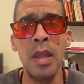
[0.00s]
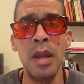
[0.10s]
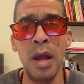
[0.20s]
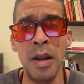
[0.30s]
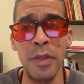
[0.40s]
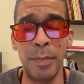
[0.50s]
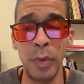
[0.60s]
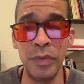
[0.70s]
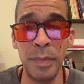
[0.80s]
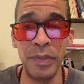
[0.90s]
Another pro
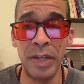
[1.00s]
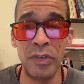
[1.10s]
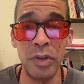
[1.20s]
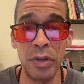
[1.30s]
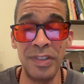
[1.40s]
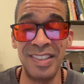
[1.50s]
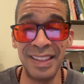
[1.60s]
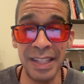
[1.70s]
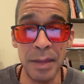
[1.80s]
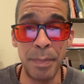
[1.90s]
tip is actually you could
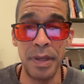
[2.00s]
sleep